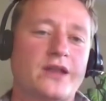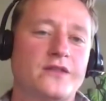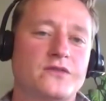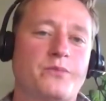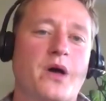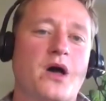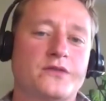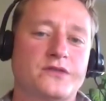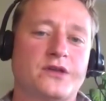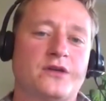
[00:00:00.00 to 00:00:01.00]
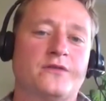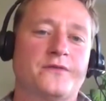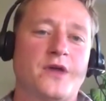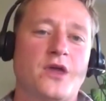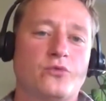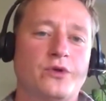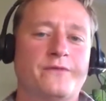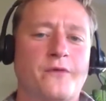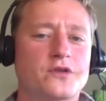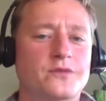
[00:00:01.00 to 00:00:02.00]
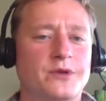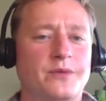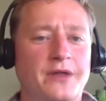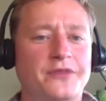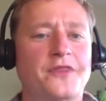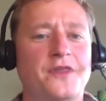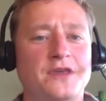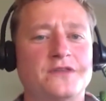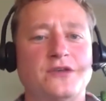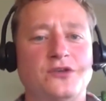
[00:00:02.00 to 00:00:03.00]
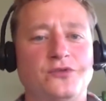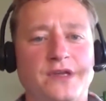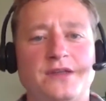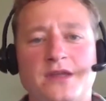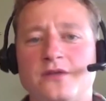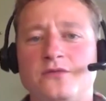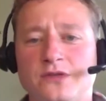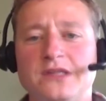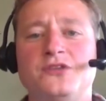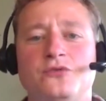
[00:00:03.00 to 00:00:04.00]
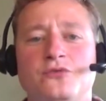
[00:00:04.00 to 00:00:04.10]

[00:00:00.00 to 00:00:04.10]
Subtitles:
creating this positive reinforcement about the things that you did do.